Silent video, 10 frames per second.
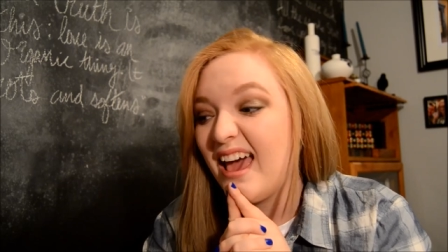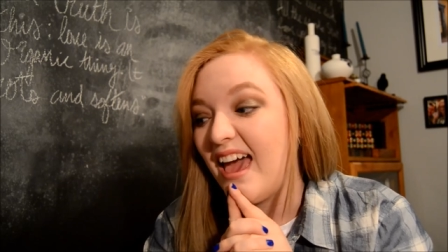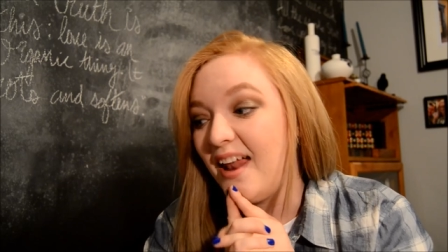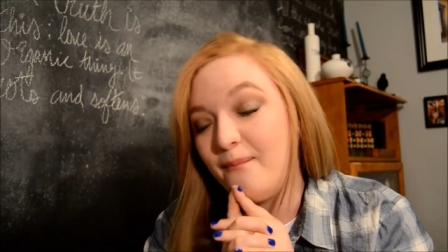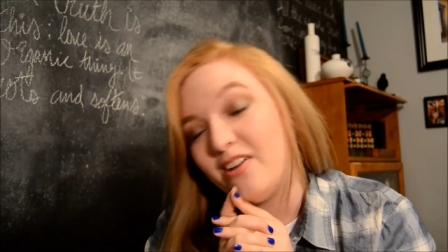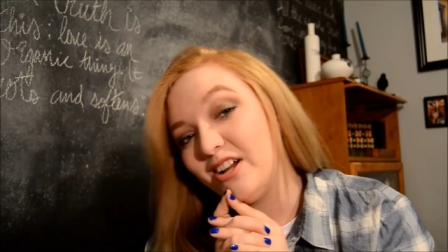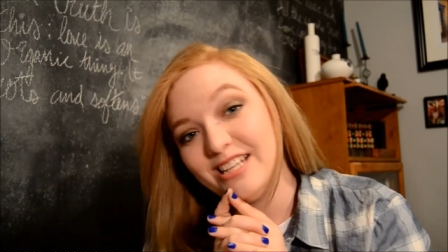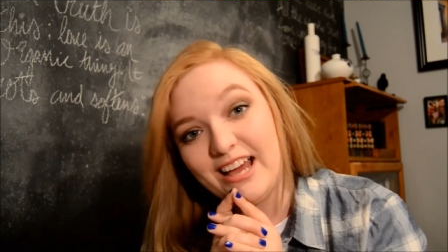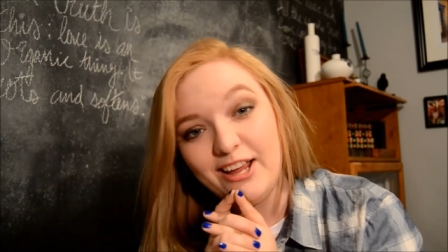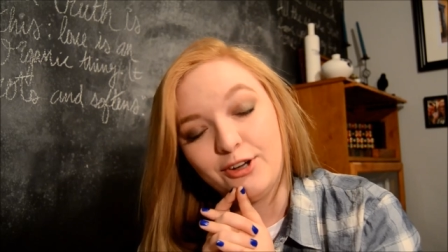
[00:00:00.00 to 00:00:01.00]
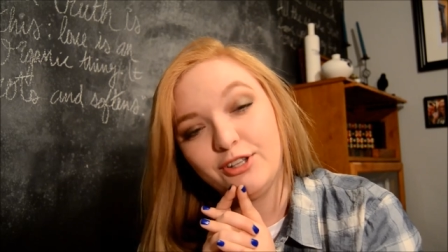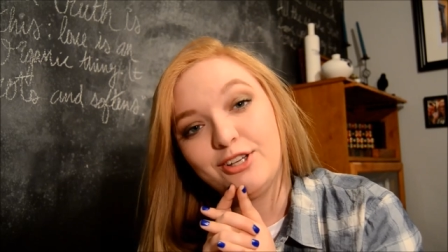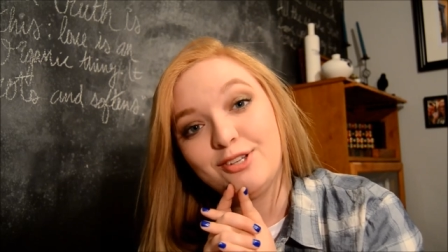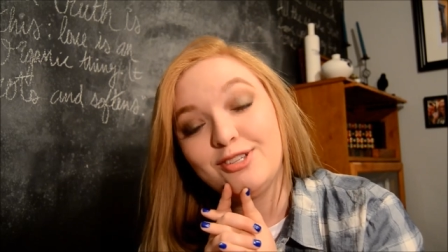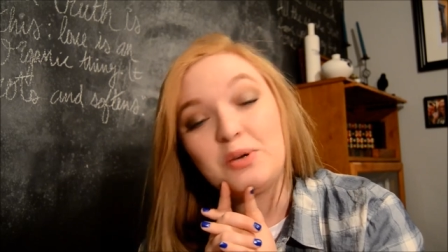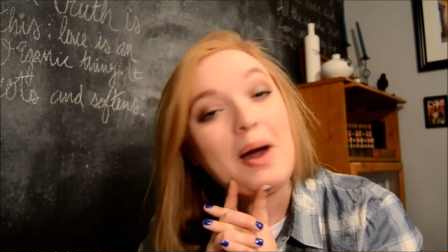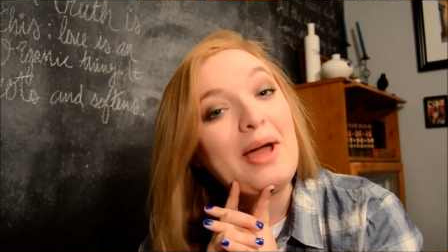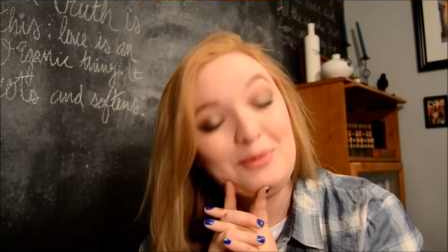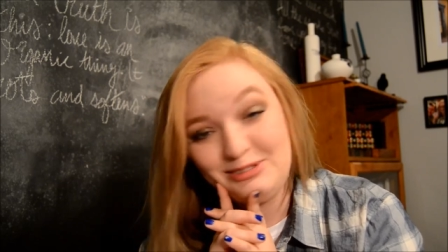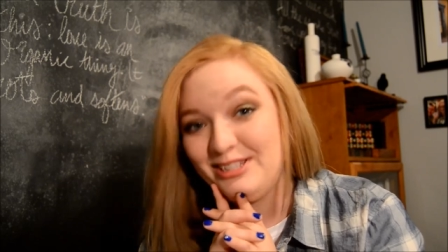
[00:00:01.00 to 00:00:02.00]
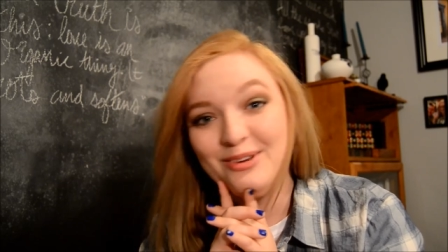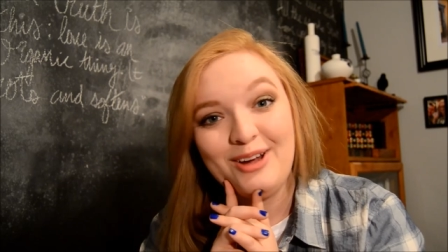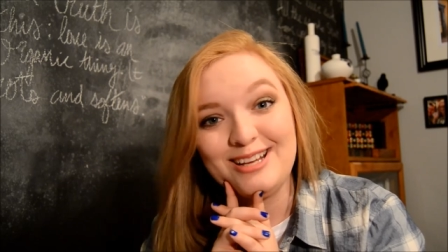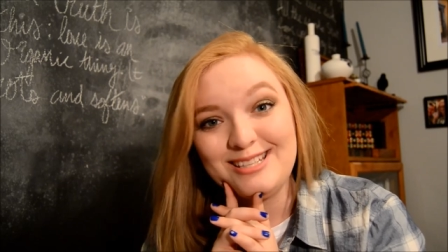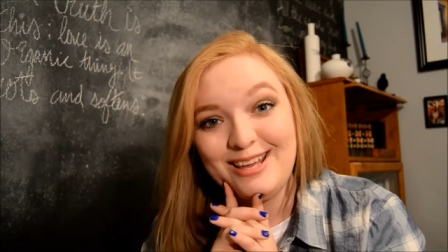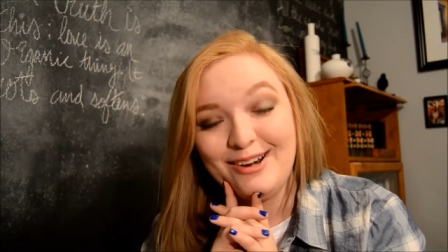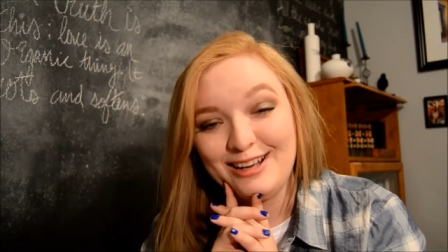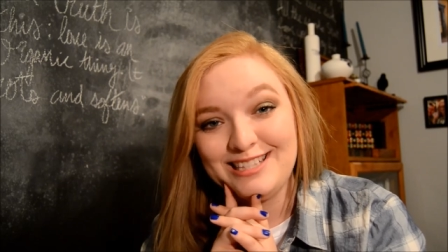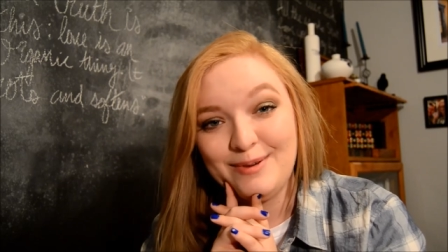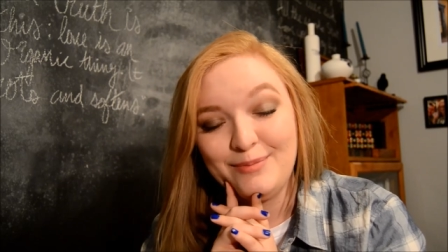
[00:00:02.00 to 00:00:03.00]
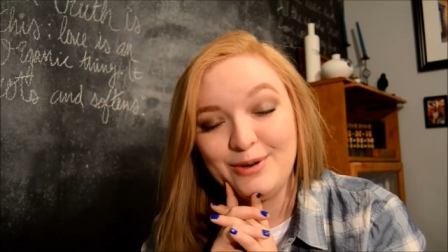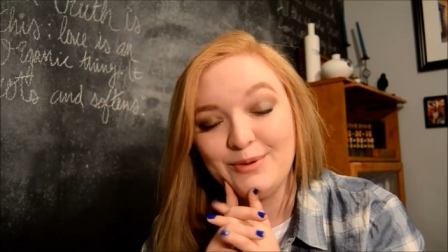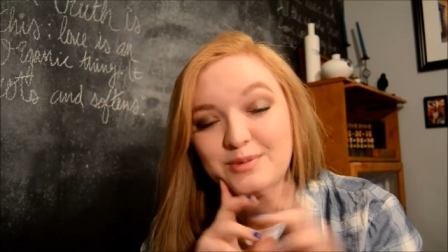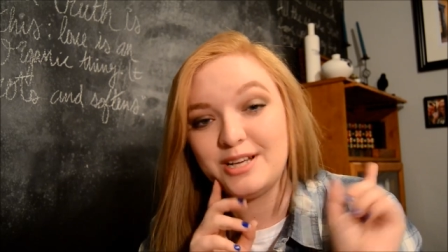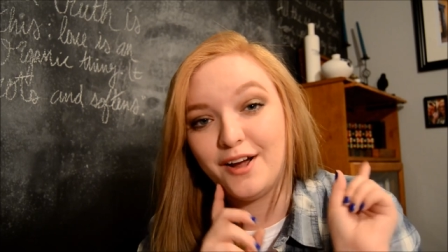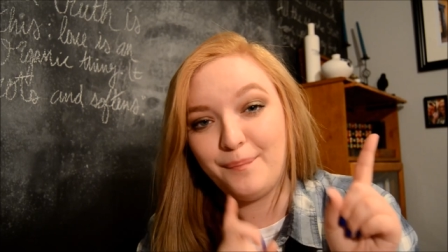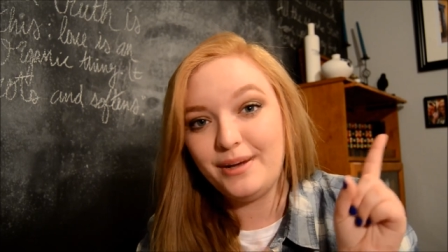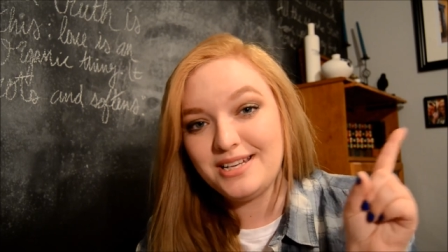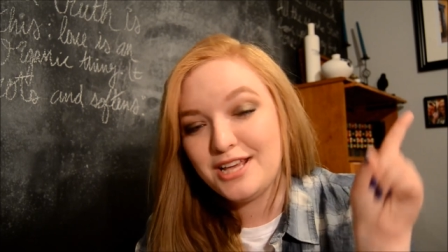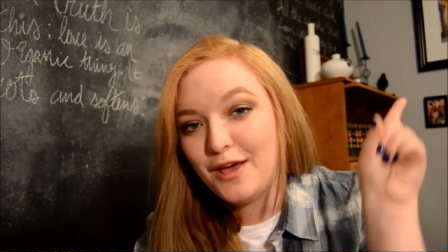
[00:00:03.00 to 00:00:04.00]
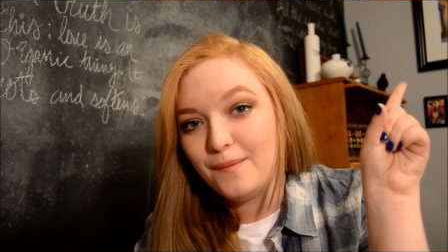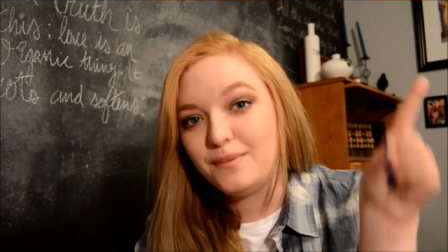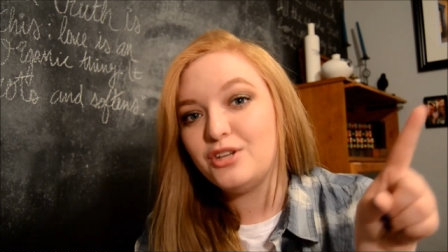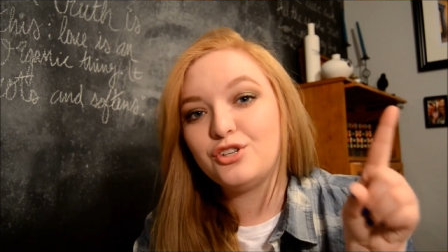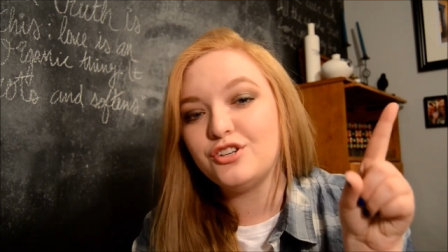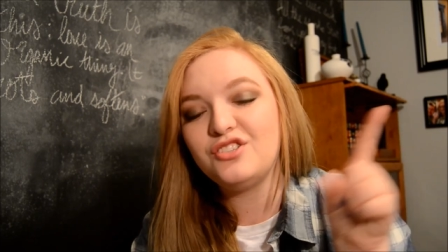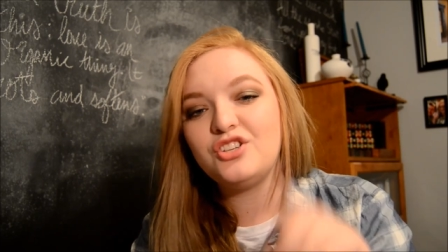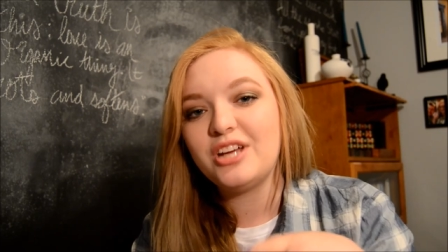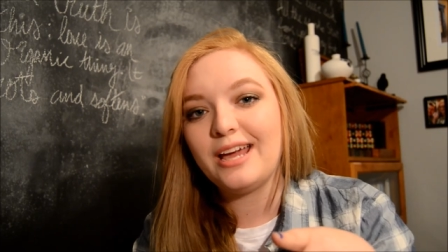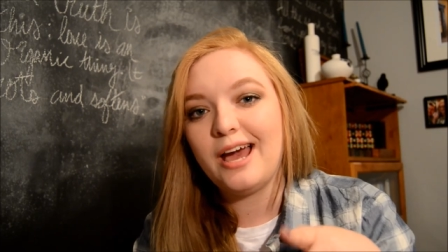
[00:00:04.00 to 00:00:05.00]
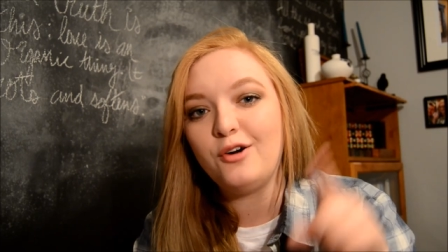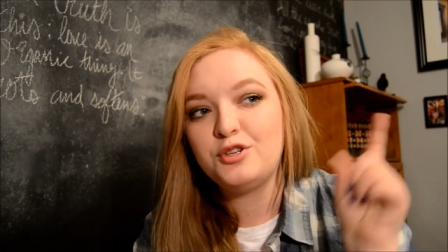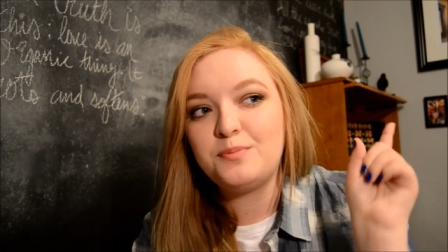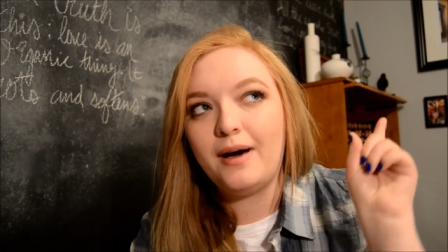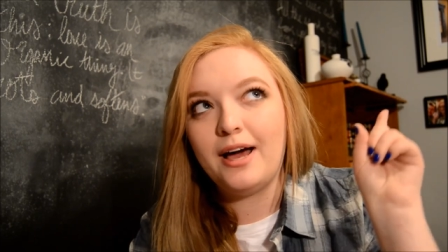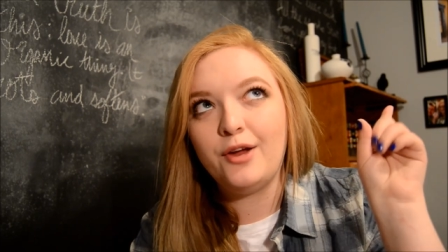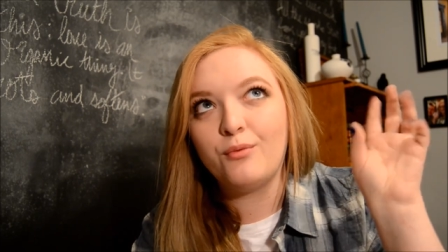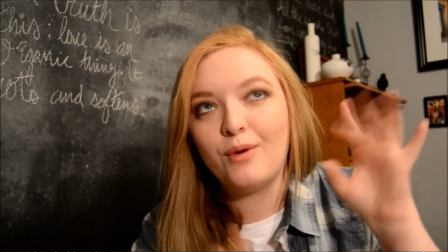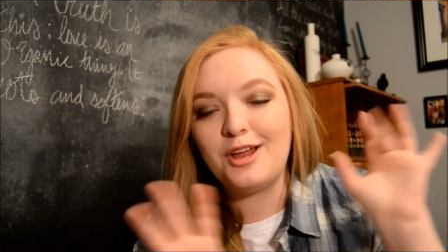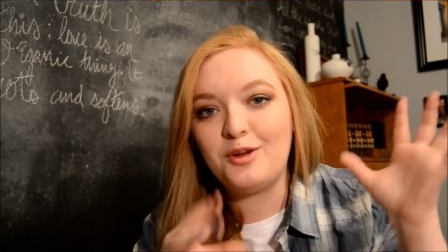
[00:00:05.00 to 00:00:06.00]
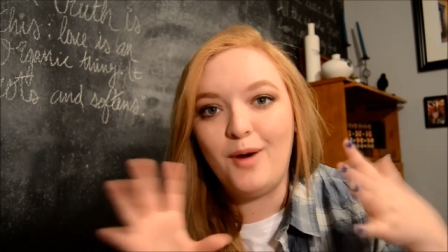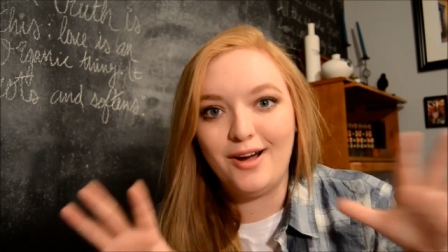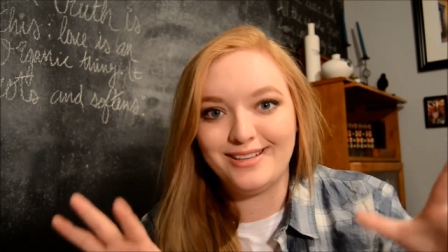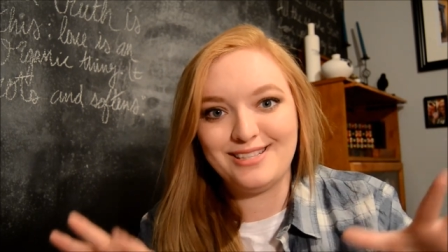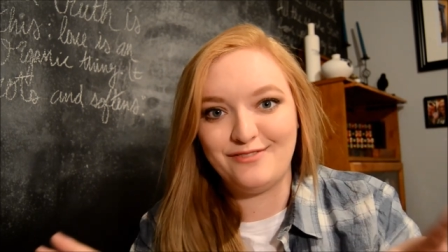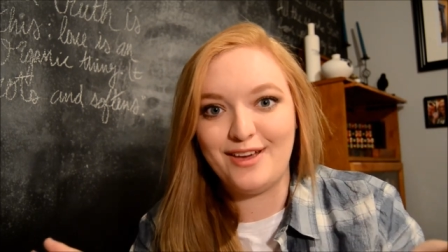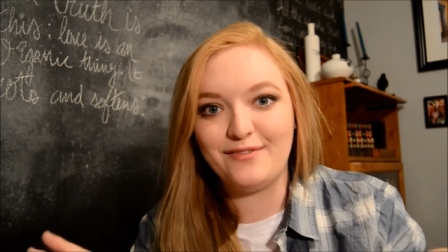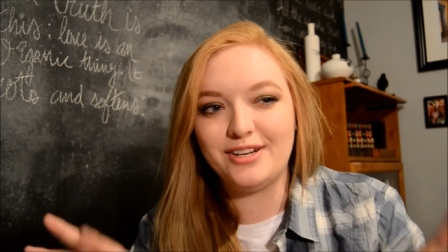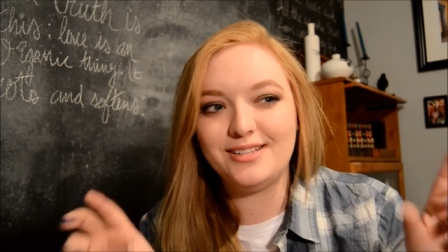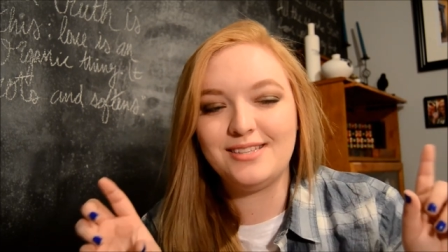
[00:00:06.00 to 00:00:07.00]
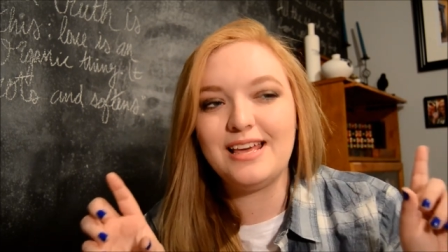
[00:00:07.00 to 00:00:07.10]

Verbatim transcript: and I'm very tired. So I will see you guys later next time on Bookworms Talk, but be sure to check out my random August favorites.